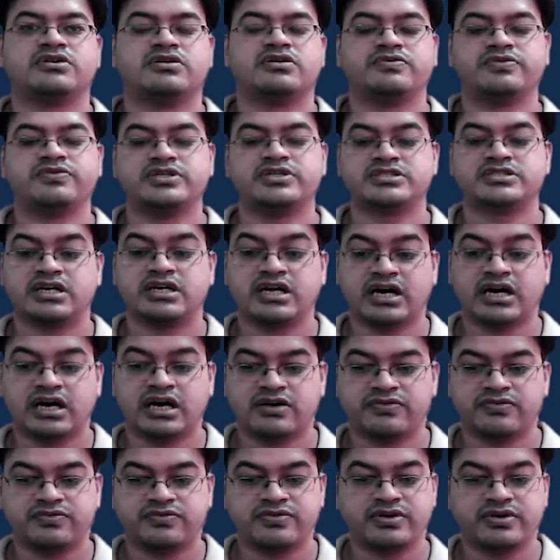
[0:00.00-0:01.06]
of its
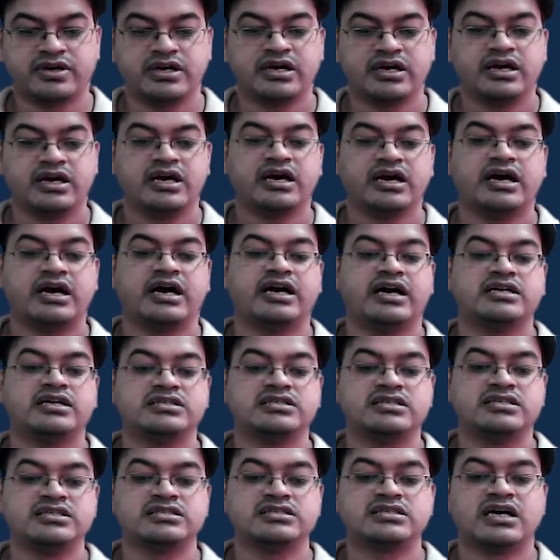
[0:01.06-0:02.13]
graph, and
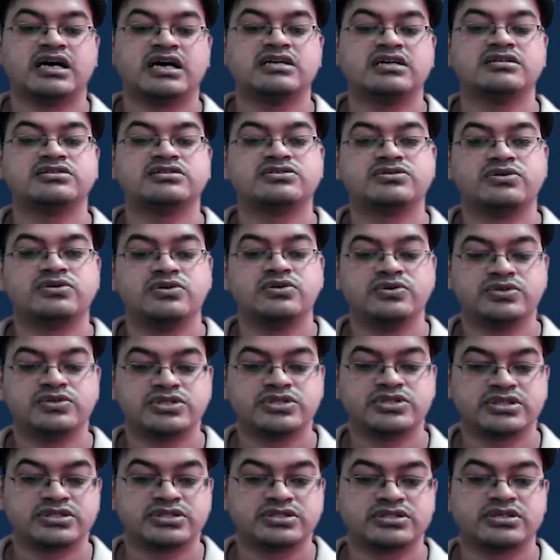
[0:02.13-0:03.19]
these are the
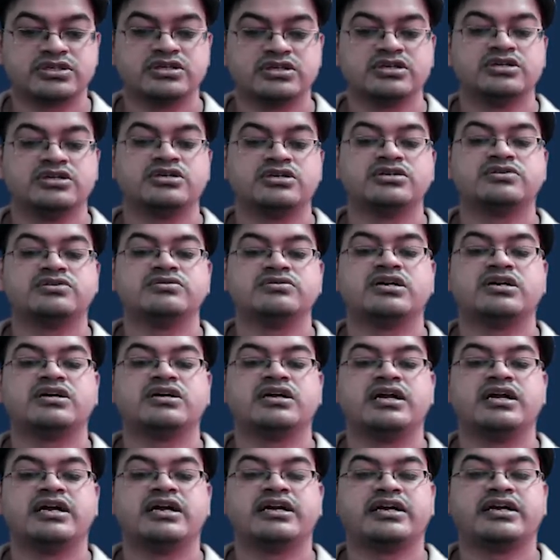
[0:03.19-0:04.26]
solutions to the
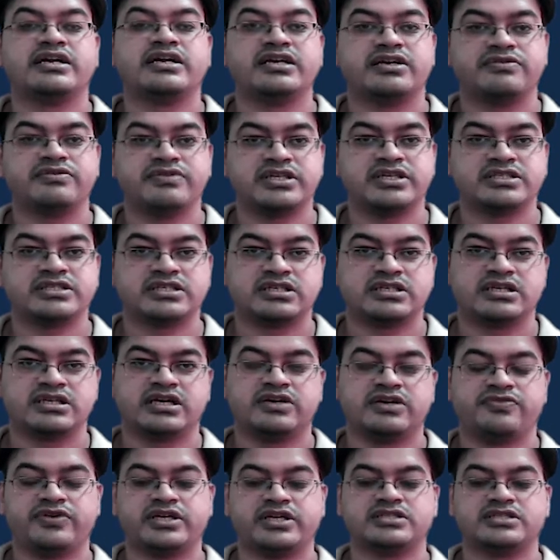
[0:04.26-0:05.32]
related equation
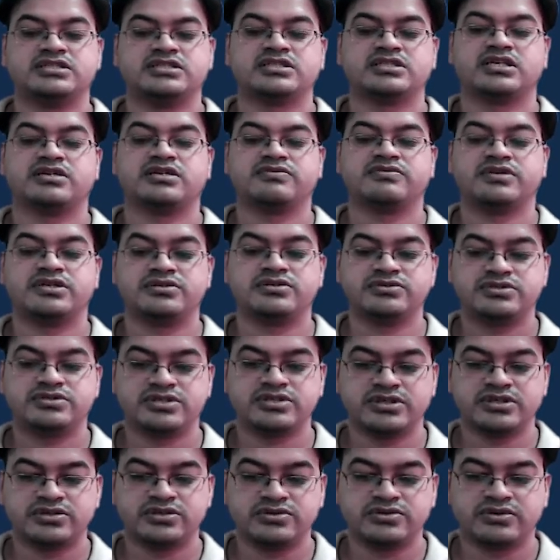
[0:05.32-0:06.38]
fx is equal to
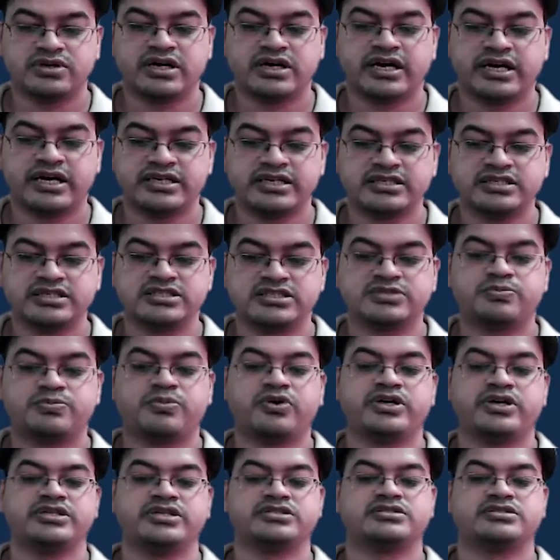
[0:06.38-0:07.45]
zero at these
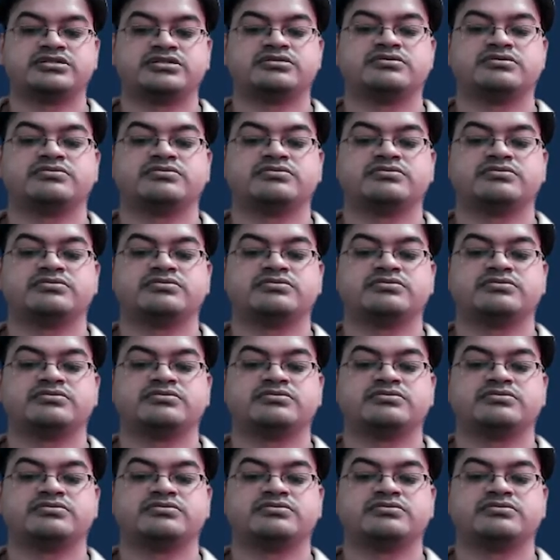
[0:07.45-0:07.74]
points.